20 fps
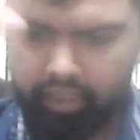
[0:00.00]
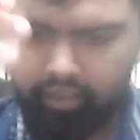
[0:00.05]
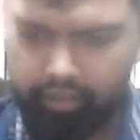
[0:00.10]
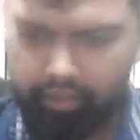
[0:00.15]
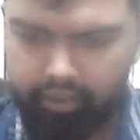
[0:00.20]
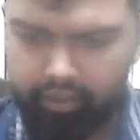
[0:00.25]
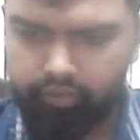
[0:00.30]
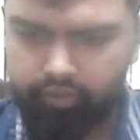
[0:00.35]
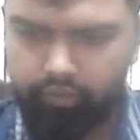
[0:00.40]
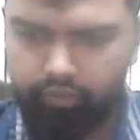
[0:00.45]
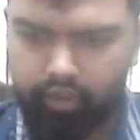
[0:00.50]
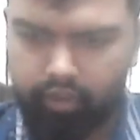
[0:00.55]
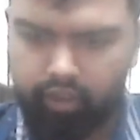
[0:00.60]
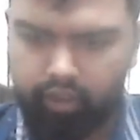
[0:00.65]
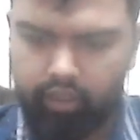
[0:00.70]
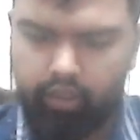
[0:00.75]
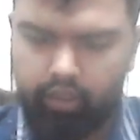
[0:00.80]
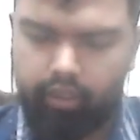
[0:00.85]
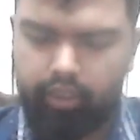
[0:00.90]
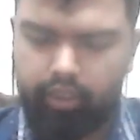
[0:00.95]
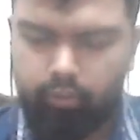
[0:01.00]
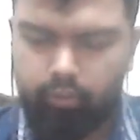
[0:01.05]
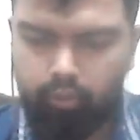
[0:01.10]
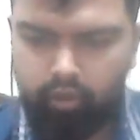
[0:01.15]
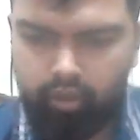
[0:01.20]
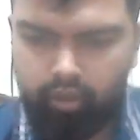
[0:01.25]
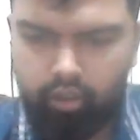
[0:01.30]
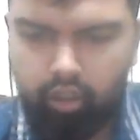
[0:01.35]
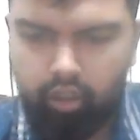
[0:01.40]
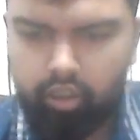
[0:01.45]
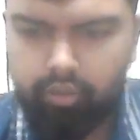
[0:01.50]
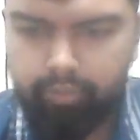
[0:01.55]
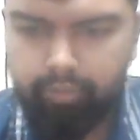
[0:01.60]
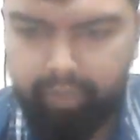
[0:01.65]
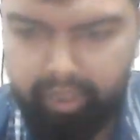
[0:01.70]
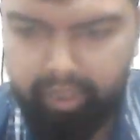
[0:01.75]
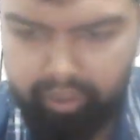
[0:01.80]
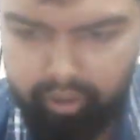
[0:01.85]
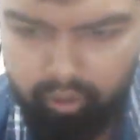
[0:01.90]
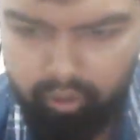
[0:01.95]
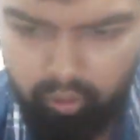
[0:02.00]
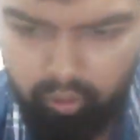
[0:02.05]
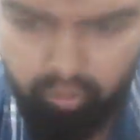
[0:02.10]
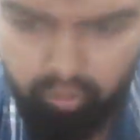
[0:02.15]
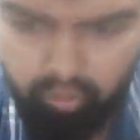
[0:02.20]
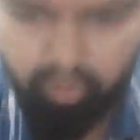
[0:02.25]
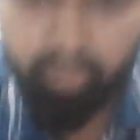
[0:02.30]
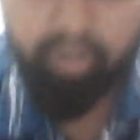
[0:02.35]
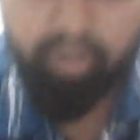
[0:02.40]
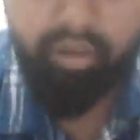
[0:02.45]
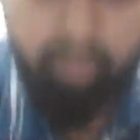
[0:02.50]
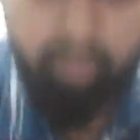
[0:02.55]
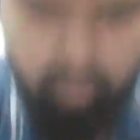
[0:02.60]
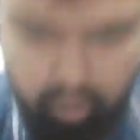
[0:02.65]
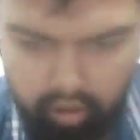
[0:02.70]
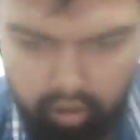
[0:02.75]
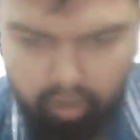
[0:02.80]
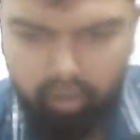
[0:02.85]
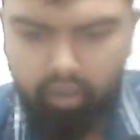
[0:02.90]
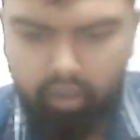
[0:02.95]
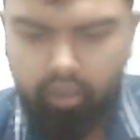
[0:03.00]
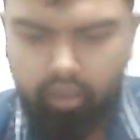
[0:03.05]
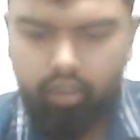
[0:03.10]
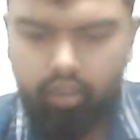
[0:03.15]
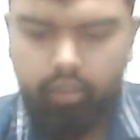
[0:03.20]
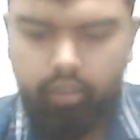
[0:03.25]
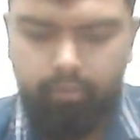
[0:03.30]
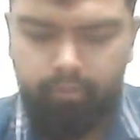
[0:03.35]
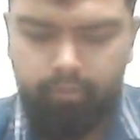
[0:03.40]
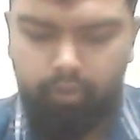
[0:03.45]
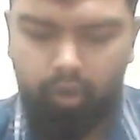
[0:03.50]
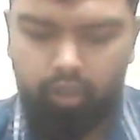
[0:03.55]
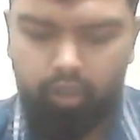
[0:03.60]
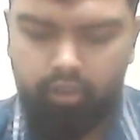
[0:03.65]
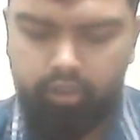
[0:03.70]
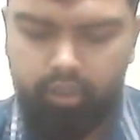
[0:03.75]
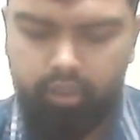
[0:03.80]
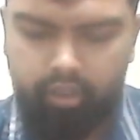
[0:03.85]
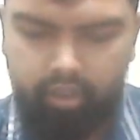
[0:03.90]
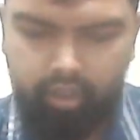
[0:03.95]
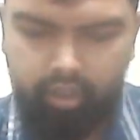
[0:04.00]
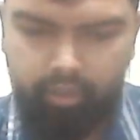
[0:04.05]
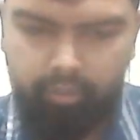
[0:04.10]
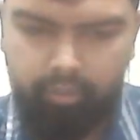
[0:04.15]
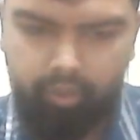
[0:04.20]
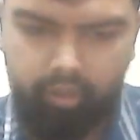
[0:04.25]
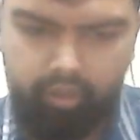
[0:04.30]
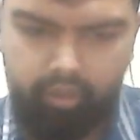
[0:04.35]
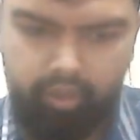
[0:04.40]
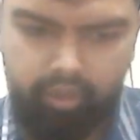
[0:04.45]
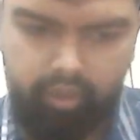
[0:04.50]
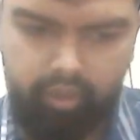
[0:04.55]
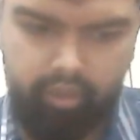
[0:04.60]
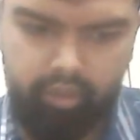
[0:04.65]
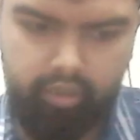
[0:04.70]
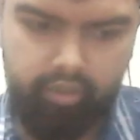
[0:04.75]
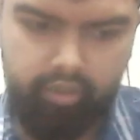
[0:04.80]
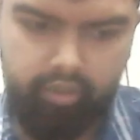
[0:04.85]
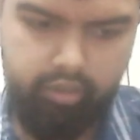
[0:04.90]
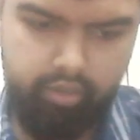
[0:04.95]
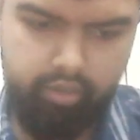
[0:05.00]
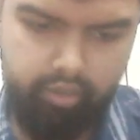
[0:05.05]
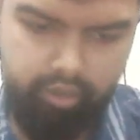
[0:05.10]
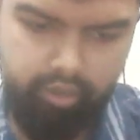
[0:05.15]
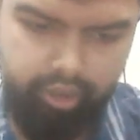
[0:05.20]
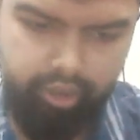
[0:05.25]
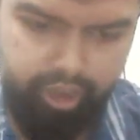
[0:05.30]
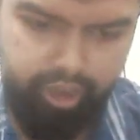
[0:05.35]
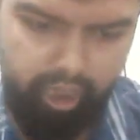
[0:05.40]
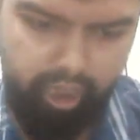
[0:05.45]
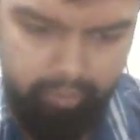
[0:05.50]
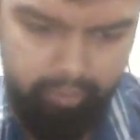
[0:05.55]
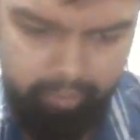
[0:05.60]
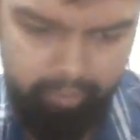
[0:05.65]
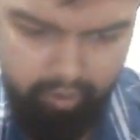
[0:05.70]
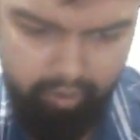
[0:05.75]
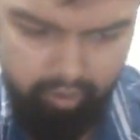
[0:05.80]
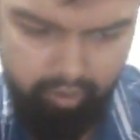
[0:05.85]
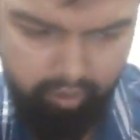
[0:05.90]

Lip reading: it would not make you ponder about the shape